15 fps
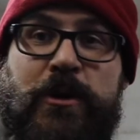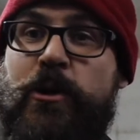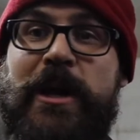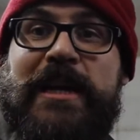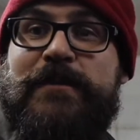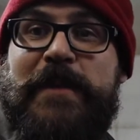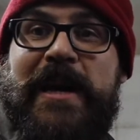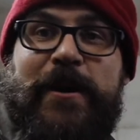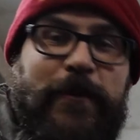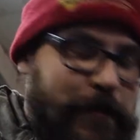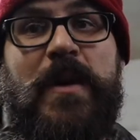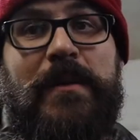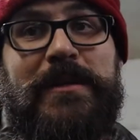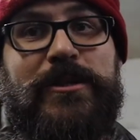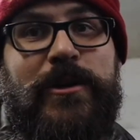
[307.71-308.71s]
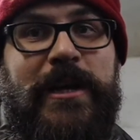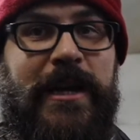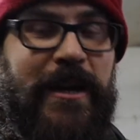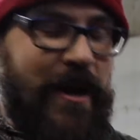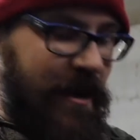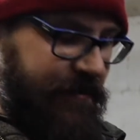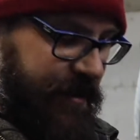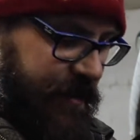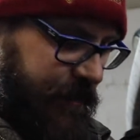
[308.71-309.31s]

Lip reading: Don't ask me how. Probably drinking coffee.